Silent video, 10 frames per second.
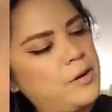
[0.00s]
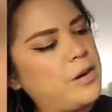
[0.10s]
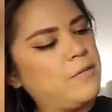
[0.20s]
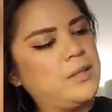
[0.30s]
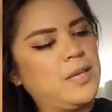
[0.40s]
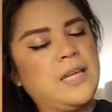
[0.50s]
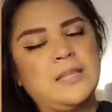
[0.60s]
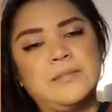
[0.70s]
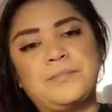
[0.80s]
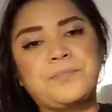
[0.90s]
and everything,
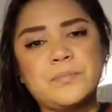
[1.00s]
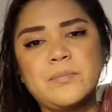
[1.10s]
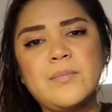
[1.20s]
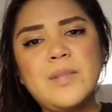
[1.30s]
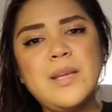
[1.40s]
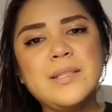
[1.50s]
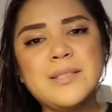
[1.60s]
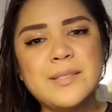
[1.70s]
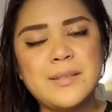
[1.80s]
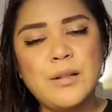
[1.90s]
and
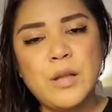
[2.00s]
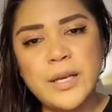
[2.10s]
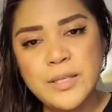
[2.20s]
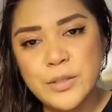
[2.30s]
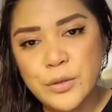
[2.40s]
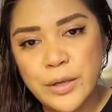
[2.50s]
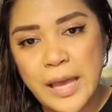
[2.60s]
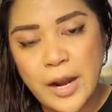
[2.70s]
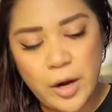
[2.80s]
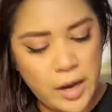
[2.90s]
it's a lot easier to
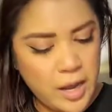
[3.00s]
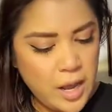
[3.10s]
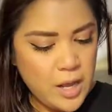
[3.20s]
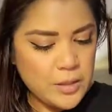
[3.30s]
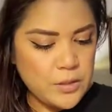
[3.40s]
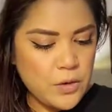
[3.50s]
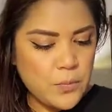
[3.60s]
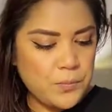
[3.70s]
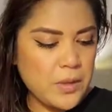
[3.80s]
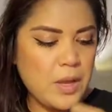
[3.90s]
carry. So
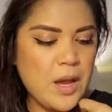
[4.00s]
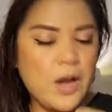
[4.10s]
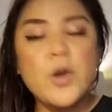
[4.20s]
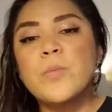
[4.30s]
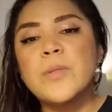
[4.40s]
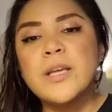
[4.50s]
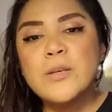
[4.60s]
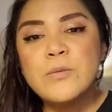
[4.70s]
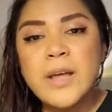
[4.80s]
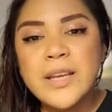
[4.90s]
I hope that
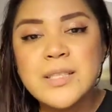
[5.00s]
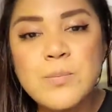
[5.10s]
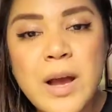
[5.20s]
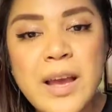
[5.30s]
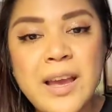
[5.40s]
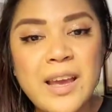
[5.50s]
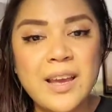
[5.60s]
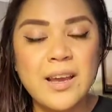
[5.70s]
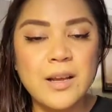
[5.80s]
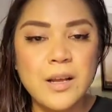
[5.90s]
you liked
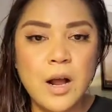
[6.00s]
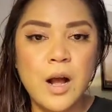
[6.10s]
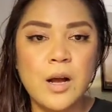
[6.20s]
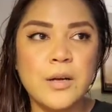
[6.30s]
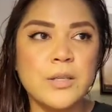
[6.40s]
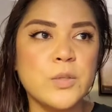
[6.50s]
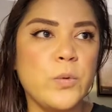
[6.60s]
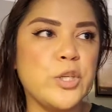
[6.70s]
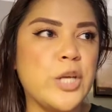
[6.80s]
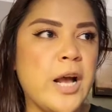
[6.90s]
my uh,
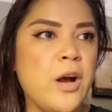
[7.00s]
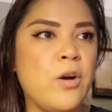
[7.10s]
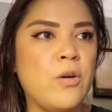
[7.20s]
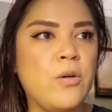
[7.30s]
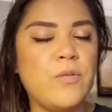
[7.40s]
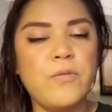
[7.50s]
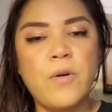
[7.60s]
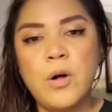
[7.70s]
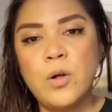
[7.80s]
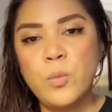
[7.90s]
switch out
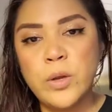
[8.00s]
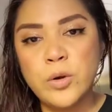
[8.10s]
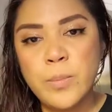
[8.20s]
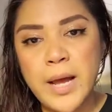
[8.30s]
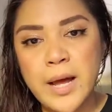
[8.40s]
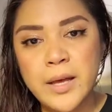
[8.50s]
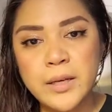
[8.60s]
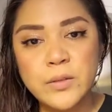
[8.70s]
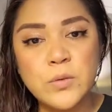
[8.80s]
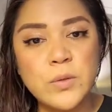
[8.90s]
fall winter bag
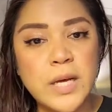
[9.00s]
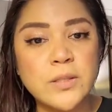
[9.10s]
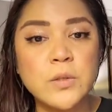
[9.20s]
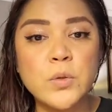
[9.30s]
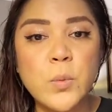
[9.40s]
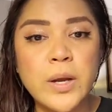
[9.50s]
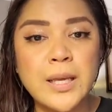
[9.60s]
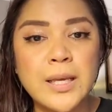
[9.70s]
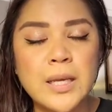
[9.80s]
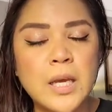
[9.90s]

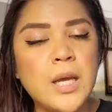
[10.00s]
2020